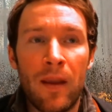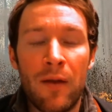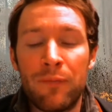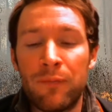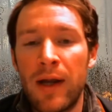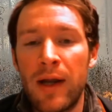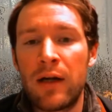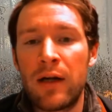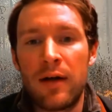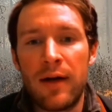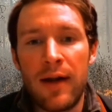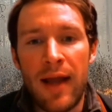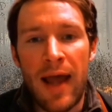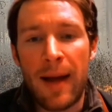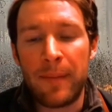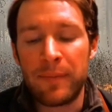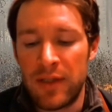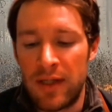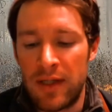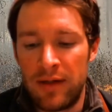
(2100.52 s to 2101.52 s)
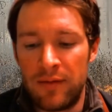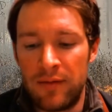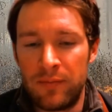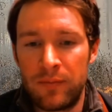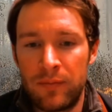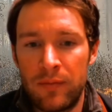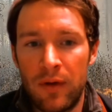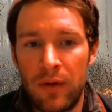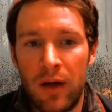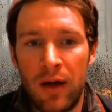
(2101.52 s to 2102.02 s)
fire adapted
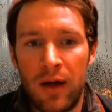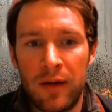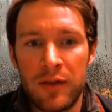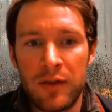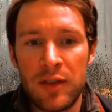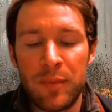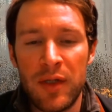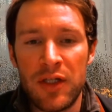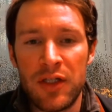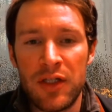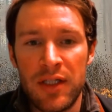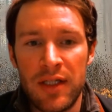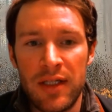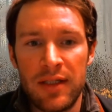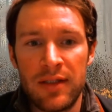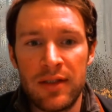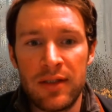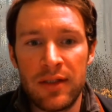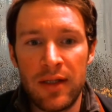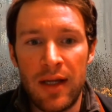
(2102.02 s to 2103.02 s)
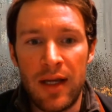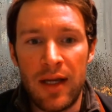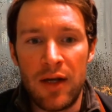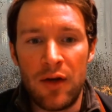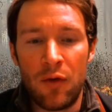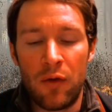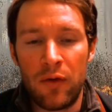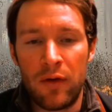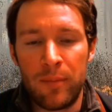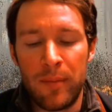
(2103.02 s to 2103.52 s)
species in
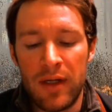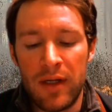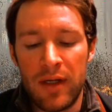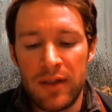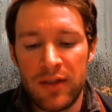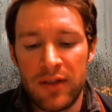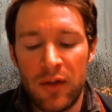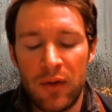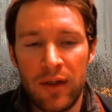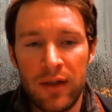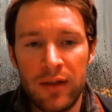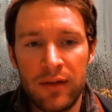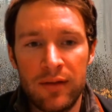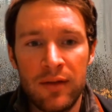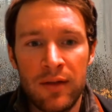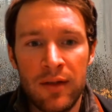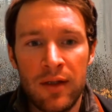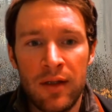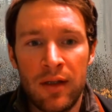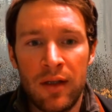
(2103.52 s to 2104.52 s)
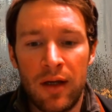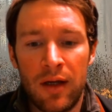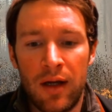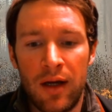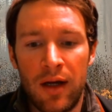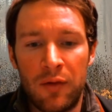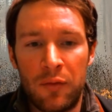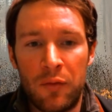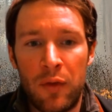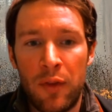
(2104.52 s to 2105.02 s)
northern Minnesota.
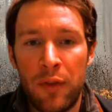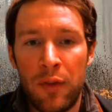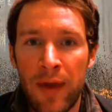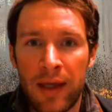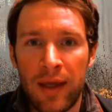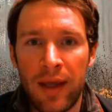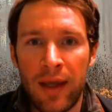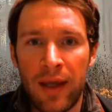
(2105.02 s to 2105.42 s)
Thick